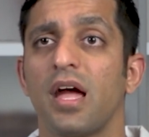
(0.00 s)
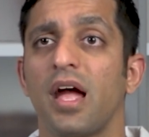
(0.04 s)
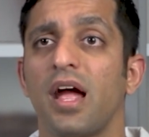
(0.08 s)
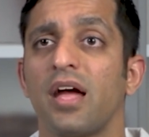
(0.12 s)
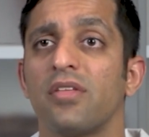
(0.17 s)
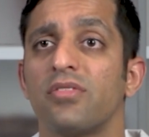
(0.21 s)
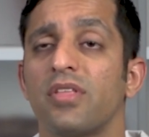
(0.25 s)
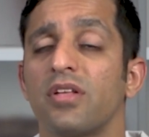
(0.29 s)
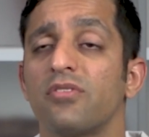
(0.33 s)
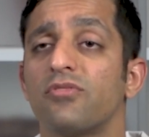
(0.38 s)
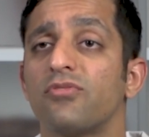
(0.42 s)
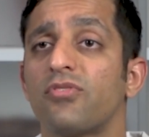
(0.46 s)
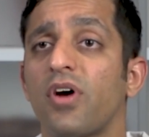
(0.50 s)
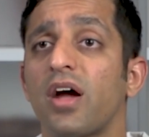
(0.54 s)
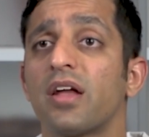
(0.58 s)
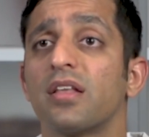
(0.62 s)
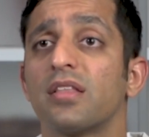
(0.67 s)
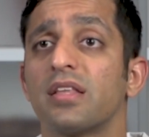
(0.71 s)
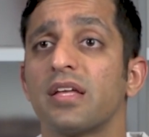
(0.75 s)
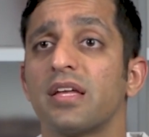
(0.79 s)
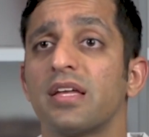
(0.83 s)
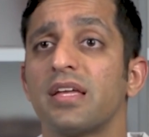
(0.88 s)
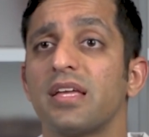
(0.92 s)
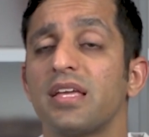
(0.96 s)
And then
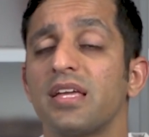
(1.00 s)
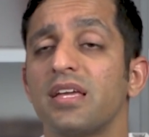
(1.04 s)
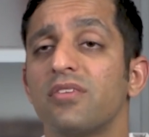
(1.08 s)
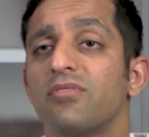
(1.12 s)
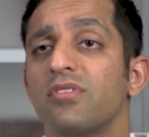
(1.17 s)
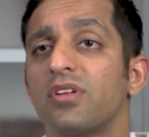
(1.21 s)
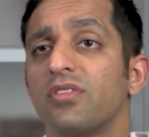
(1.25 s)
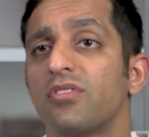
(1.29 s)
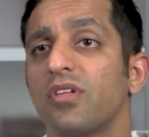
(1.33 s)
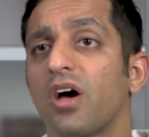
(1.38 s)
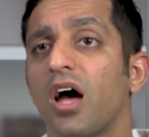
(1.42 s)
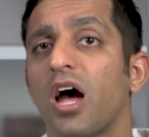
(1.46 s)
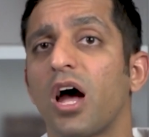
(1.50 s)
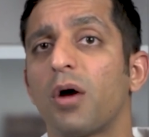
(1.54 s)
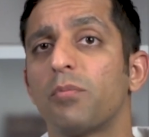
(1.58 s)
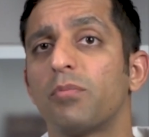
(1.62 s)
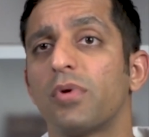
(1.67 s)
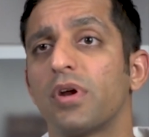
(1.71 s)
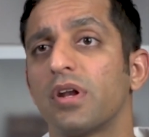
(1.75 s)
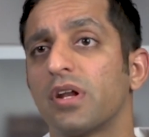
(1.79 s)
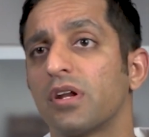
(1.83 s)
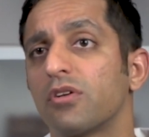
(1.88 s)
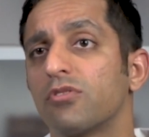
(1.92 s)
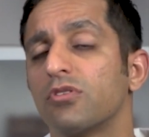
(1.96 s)
finally, even in the
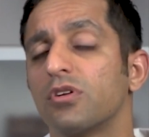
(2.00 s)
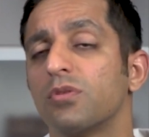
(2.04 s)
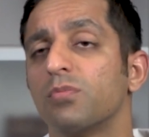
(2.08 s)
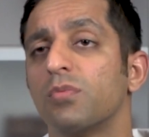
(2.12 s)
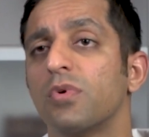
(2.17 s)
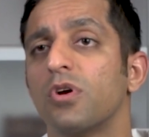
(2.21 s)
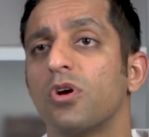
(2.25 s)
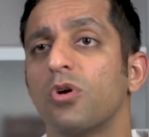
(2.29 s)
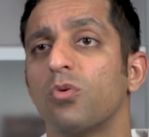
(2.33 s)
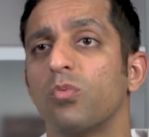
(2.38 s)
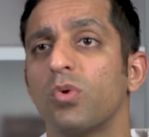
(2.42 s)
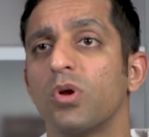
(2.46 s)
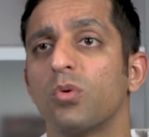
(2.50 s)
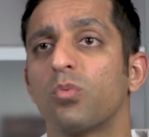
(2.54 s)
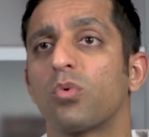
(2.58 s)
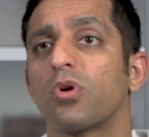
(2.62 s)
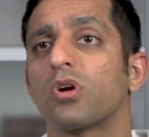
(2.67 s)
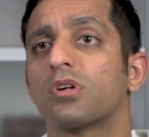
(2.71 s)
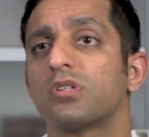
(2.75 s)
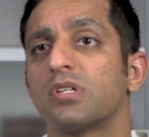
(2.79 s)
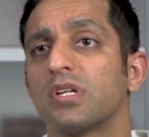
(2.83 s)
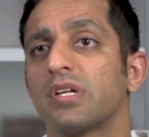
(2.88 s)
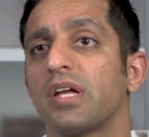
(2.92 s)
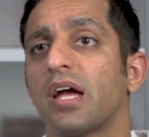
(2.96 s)
operating room, we
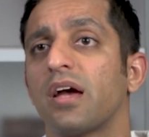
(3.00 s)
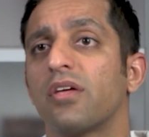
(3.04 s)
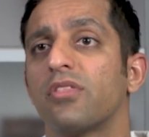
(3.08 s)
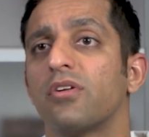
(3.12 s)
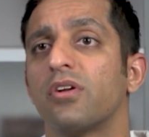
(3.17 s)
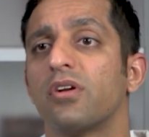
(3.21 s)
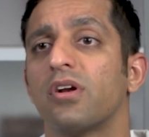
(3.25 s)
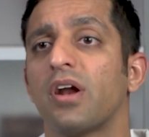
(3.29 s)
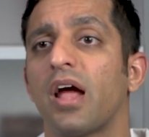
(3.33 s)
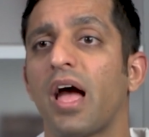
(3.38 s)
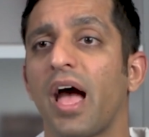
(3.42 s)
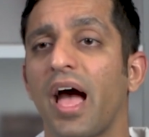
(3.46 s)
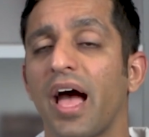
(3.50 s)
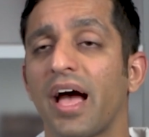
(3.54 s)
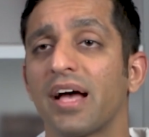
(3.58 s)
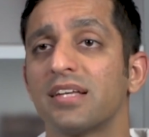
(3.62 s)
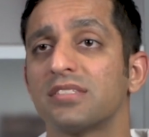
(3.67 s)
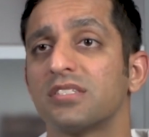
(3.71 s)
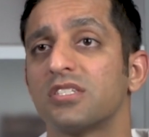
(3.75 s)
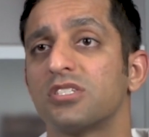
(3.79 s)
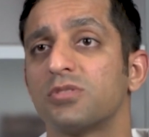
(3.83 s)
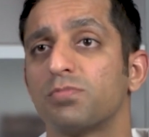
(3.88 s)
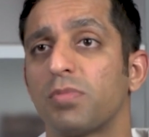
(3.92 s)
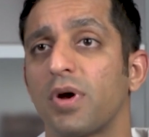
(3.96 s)
work together
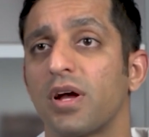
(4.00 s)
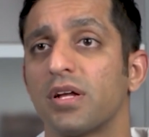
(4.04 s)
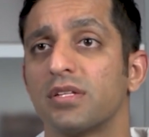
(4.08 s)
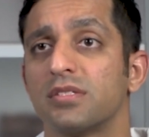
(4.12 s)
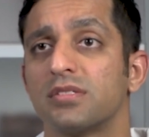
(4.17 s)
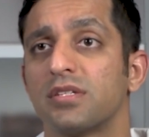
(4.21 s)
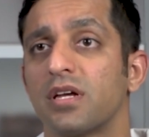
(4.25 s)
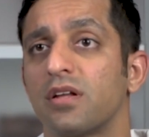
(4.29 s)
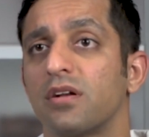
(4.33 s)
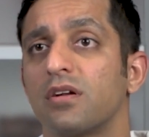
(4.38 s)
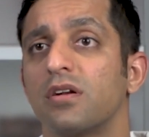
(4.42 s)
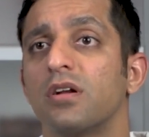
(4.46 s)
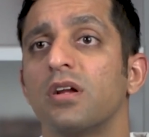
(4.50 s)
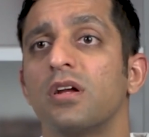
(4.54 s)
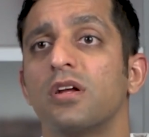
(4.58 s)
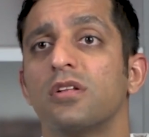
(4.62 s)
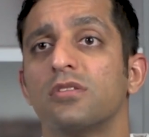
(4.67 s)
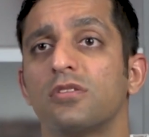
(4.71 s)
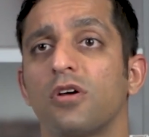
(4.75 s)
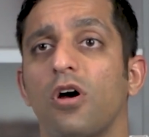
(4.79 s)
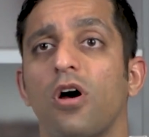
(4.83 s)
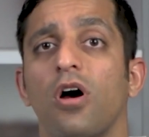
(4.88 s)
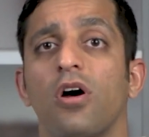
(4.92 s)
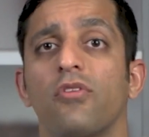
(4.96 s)
as a spine center
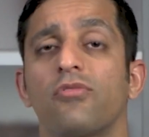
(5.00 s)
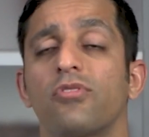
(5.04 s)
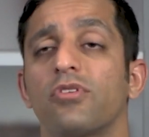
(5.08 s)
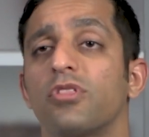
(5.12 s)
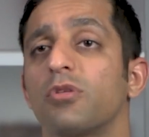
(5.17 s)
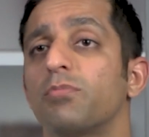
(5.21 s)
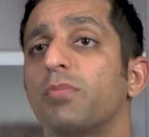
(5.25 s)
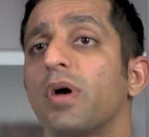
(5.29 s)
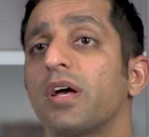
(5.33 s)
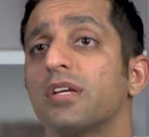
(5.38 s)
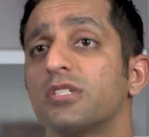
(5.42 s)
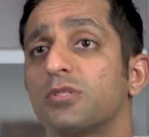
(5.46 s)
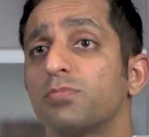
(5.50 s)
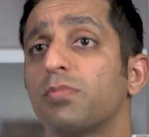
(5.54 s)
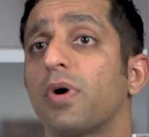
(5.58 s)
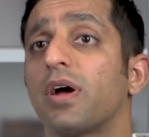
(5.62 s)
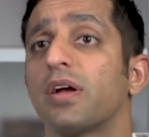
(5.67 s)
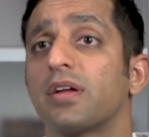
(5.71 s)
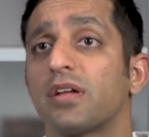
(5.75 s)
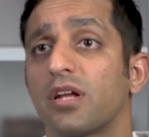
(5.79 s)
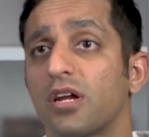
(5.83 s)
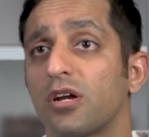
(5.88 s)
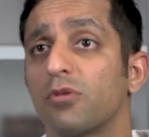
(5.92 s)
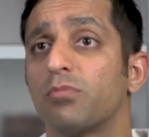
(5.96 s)
to offer the best
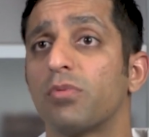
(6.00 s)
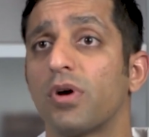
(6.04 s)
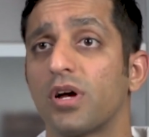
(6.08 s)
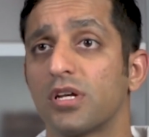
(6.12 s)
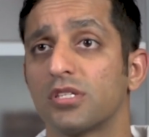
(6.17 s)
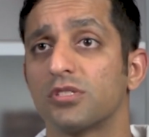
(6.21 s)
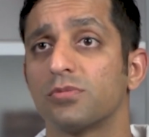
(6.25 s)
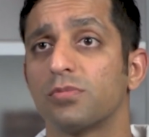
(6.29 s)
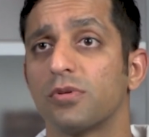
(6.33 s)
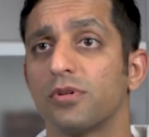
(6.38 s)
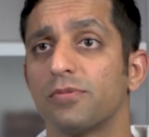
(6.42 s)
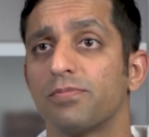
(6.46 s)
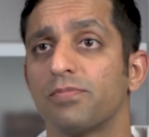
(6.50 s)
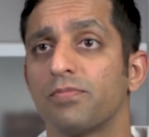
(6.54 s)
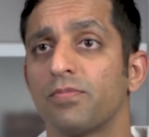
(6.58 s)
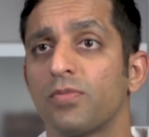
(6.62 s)
spine care possible.